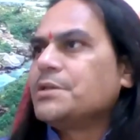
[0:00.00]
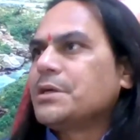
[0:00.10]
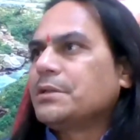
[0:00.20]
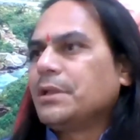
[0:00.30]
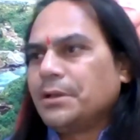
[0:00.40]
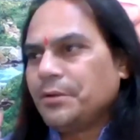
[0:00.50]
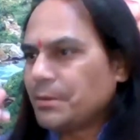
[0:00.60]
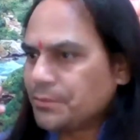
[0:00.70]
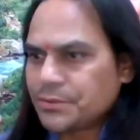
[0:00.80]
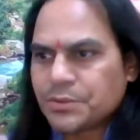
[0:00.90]
culture that
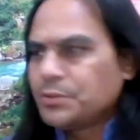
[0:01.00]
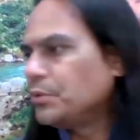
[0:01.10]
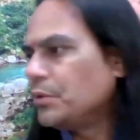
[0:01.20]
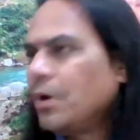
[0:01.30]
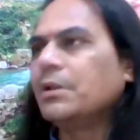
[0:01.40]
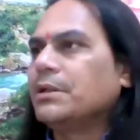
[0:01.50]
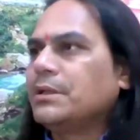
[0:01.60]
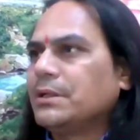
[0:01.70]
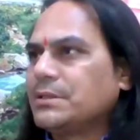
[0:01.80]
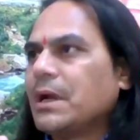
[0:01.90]
you should do all the
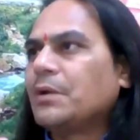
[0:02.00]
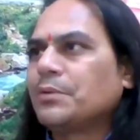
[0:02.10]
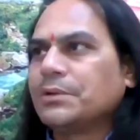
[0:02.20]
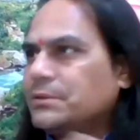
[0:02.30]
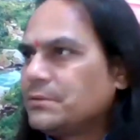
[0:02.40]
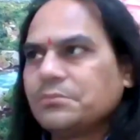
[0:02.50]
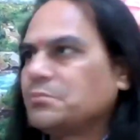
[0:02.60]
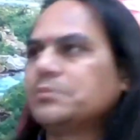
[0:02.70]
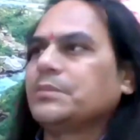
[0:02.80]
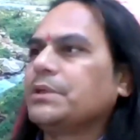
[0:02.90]
things at once
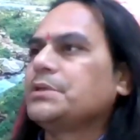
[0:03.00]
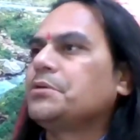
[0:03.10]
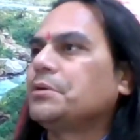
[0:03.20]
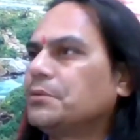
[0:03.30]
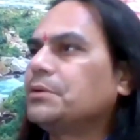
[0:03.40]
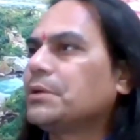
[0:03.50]
is not